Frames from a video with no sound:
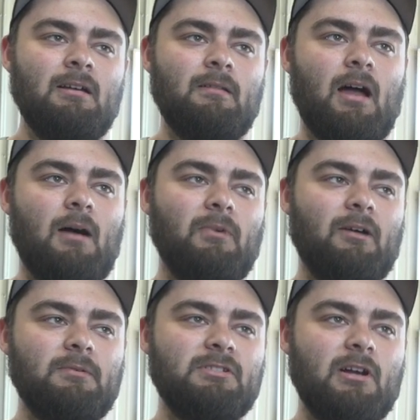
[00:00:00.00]

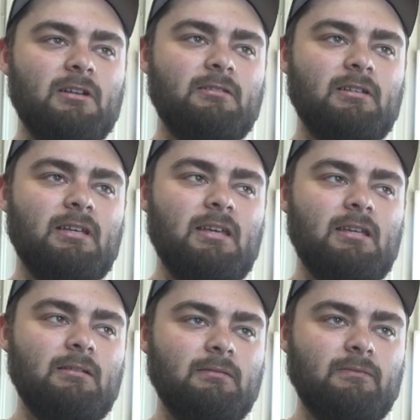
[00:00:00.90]
Well, we started the
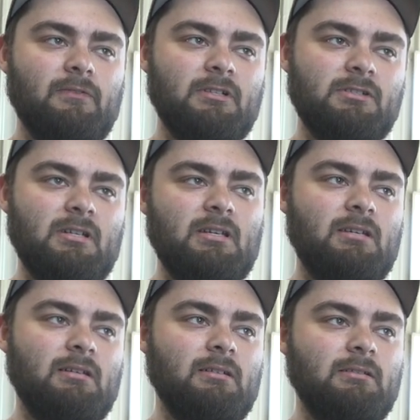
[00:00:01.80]
heat, finished the
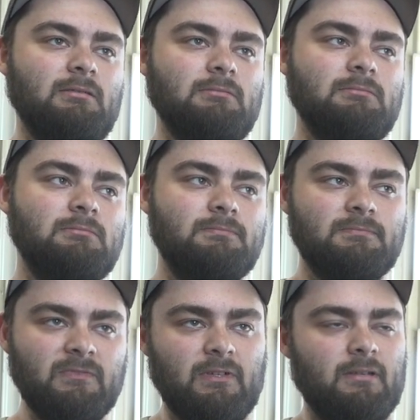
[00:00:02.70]
heat in
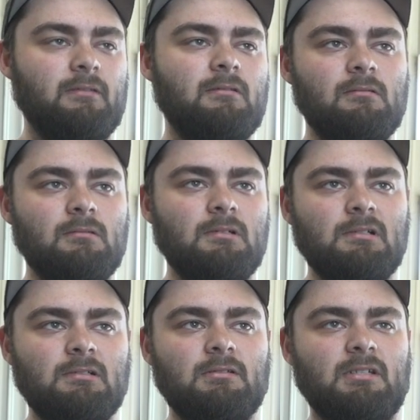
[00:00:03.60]

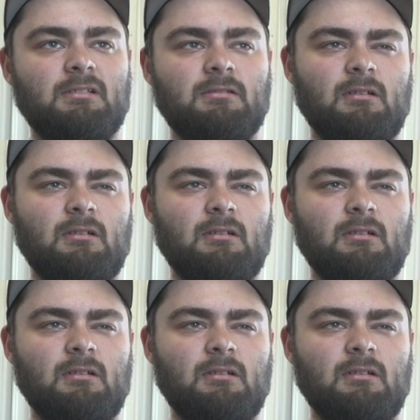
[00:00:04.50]
sixth.